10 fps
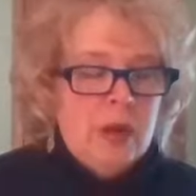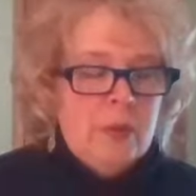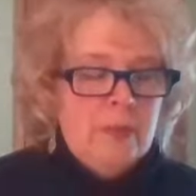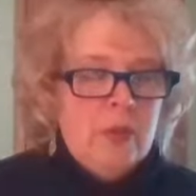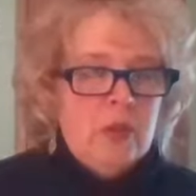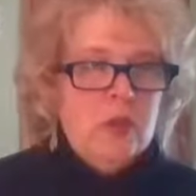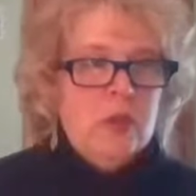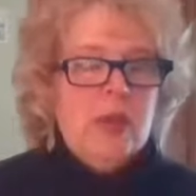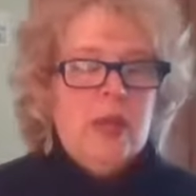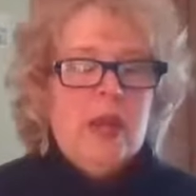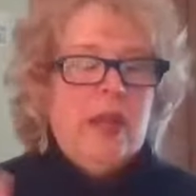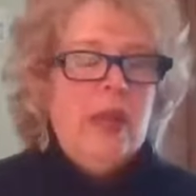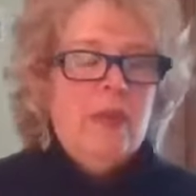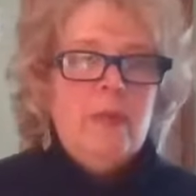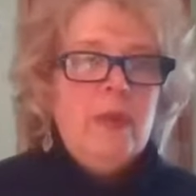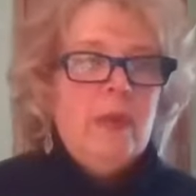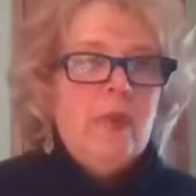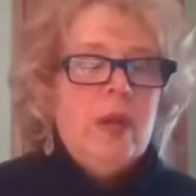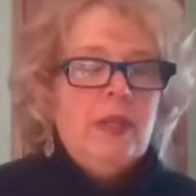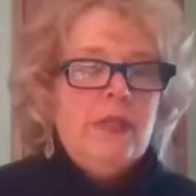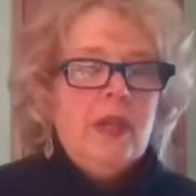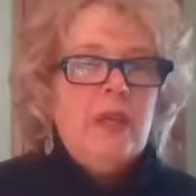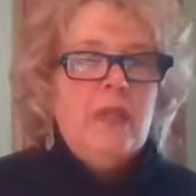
um, you're, and I can't remember where I saw it